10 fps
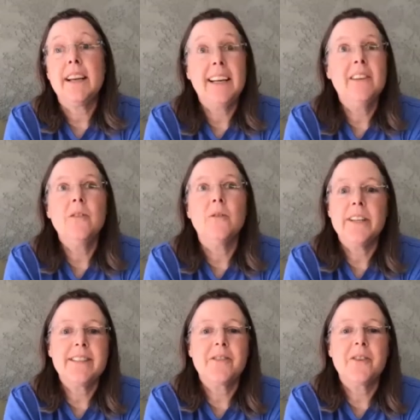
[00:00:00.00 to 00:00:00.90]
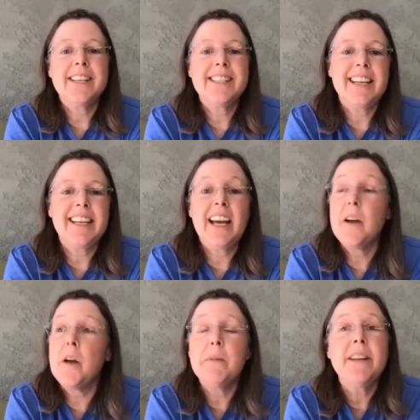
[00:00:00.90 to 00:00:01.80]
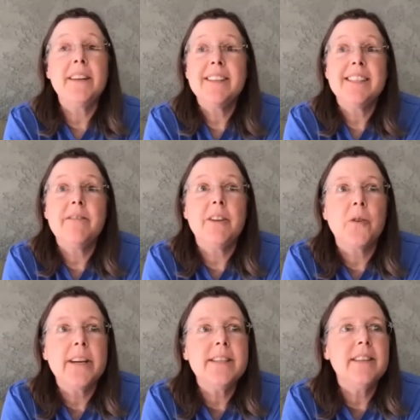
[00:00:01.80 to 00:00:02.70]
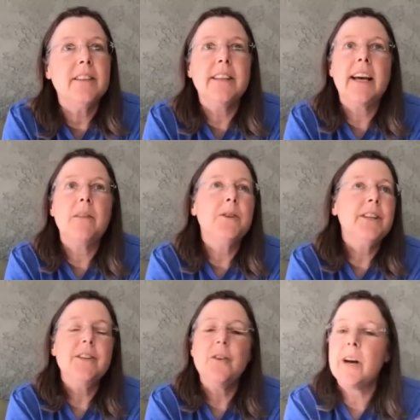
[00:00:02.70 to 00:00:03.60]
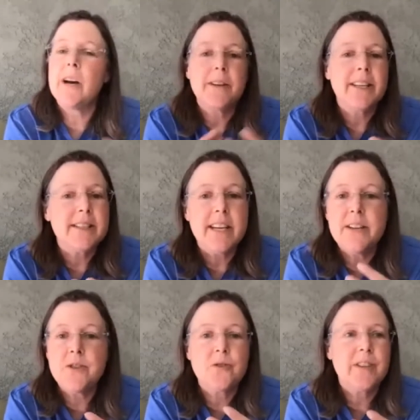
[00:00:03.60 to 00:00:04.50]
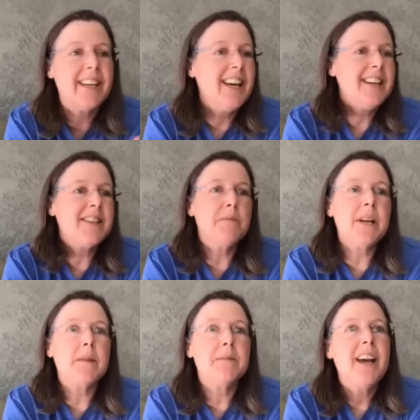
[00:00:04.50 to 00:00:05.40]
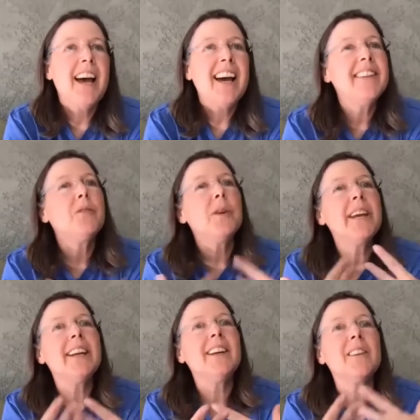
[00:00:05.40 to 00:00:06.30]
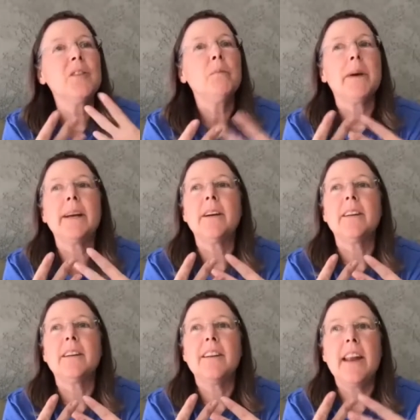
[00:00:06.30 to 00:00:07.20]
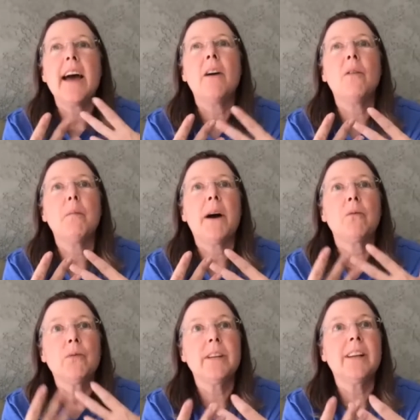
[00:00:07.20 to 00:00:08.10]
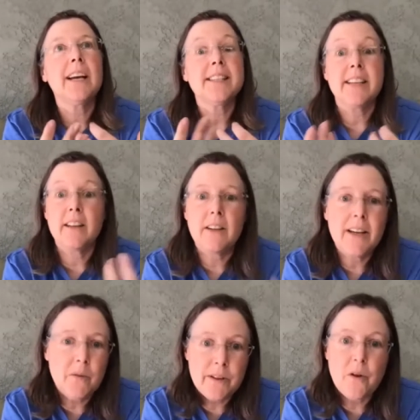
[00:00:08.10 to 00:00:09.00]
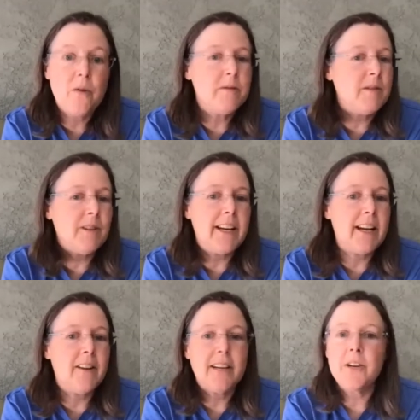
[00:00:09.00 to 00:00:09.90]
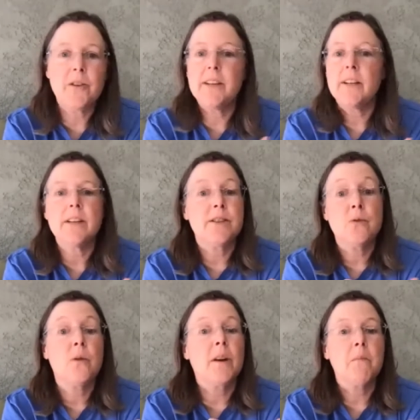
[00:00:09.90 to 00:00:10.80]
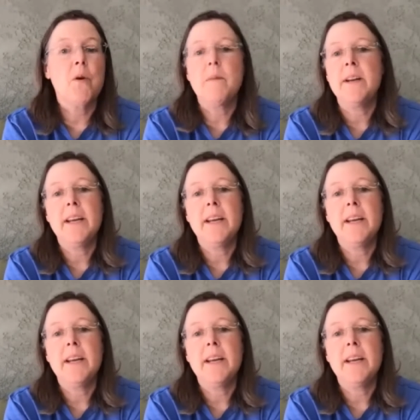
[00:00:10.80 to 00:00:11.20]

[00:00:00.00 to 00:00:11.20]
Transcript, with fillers: I know, it's crazy. I mean, and it's even crazier that, well, you know how it is, history, sometimes I think we're getting a little better now about realizing, like with COVID right now, that you're in a historic moment